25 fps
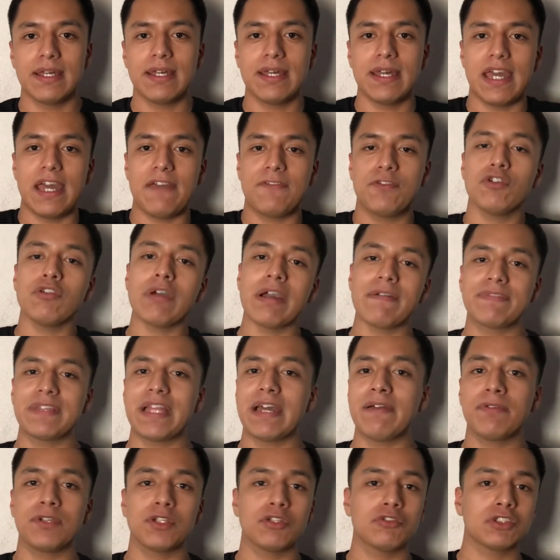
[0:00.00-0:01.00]
If you have
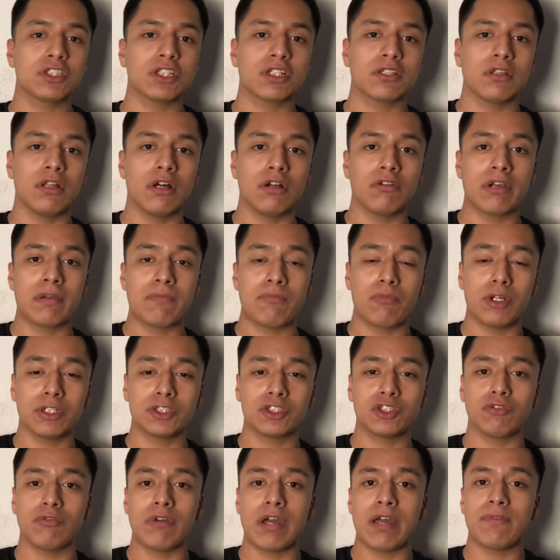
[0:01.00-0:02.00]
never used a claw grip
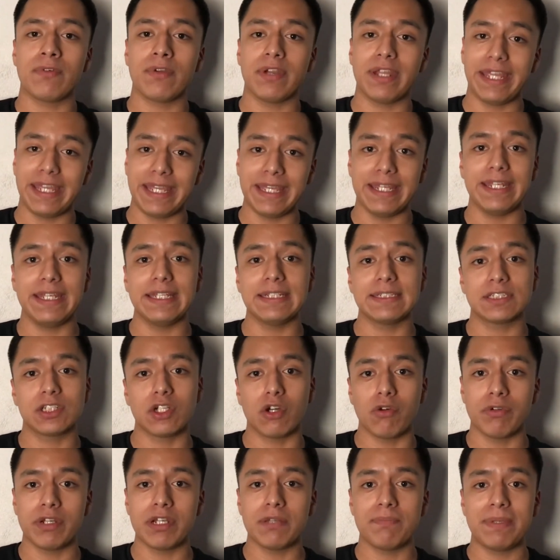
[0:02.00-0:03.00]
whatsoever, it is
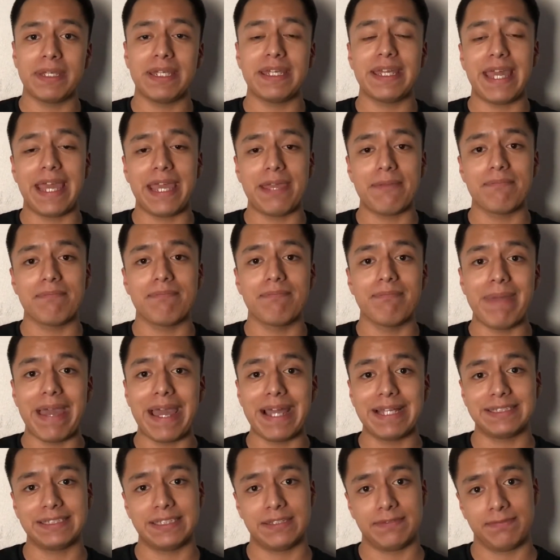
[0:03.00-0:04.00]
going to be a
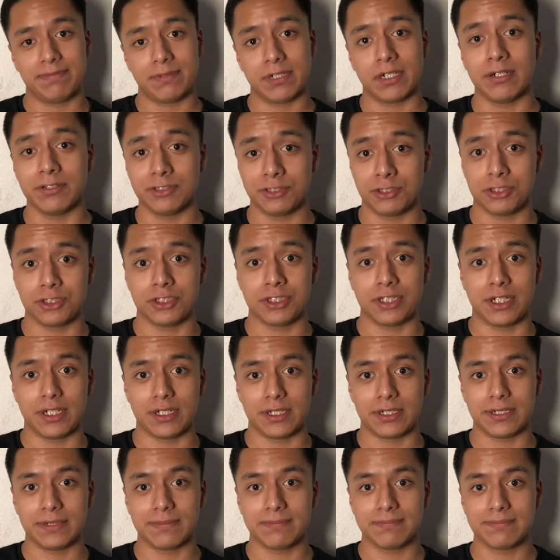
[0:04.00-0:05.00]
massive culture
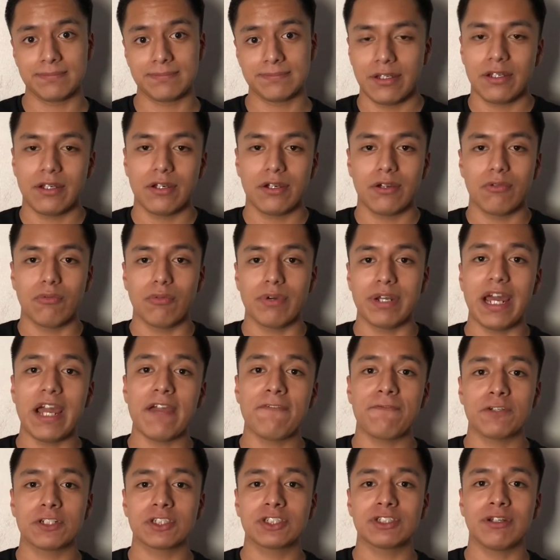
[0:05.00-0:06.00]
shock. When I
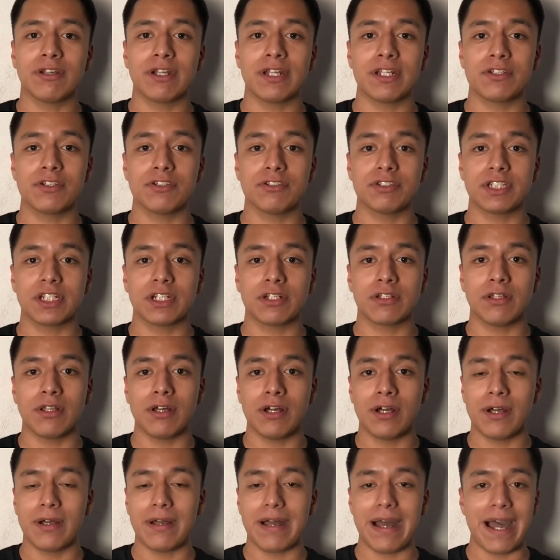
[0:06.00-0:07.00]
first started using
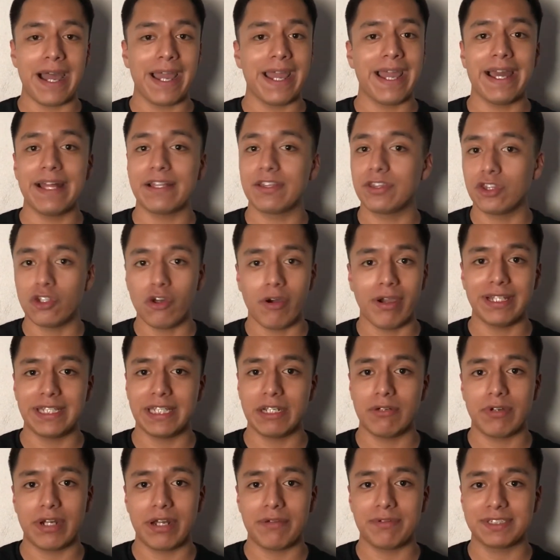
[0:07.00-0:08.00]
claw, I had no idea
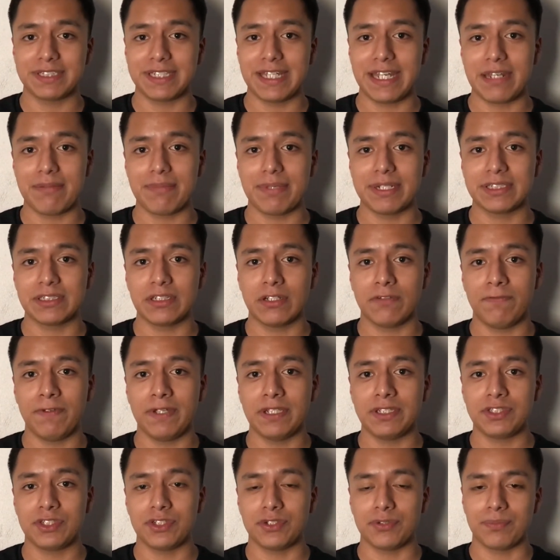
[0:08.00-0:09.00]
what I was getting myself
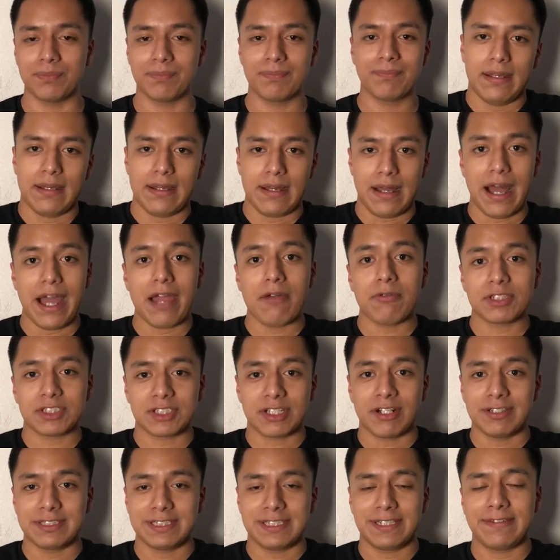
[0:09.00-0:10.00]
into. I was
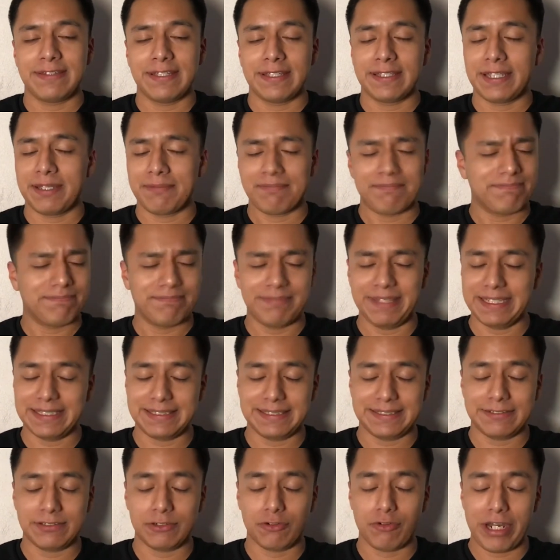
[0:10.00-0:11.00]
constantly thinking,
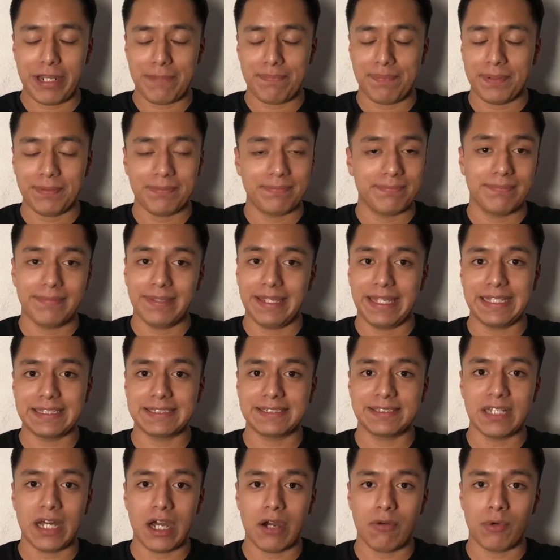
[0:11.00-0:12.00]
this grip, it's
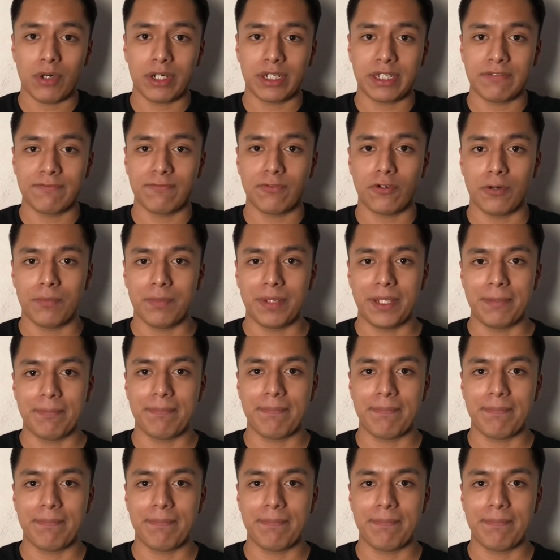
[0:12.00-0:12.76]
not working for me.